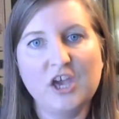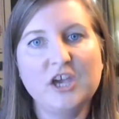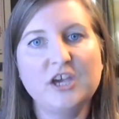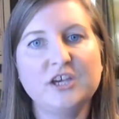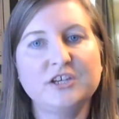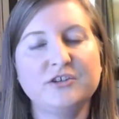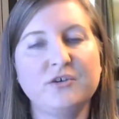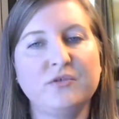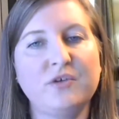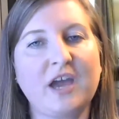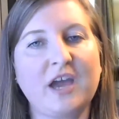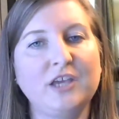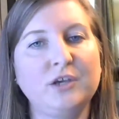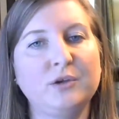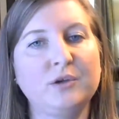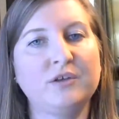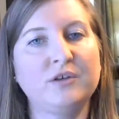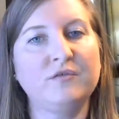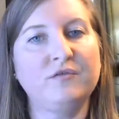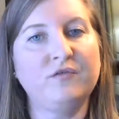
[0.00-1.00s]
so that you
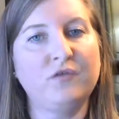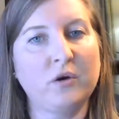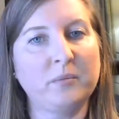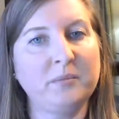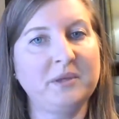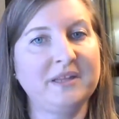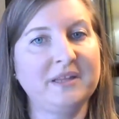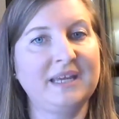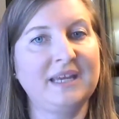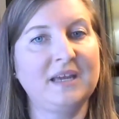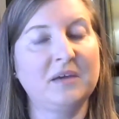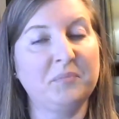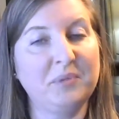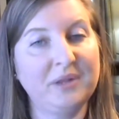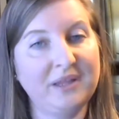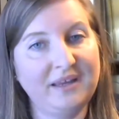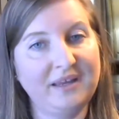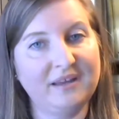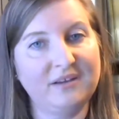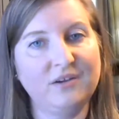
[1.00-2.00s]
can formulate a
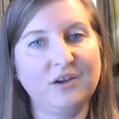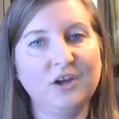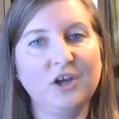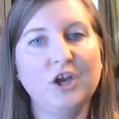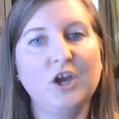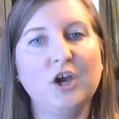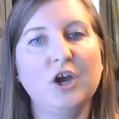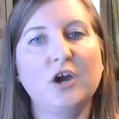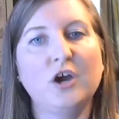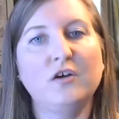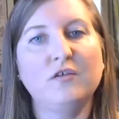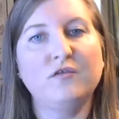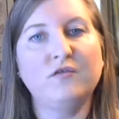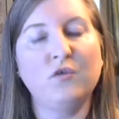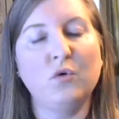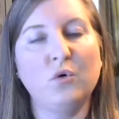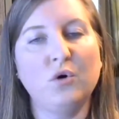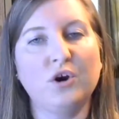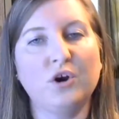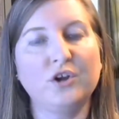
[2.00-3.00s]
plan
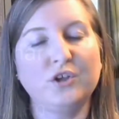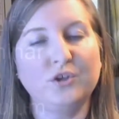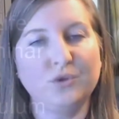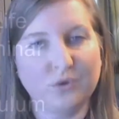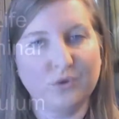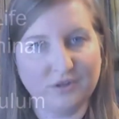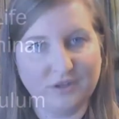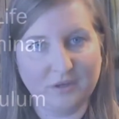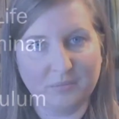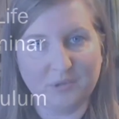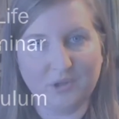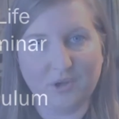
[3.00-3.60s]
for your liberal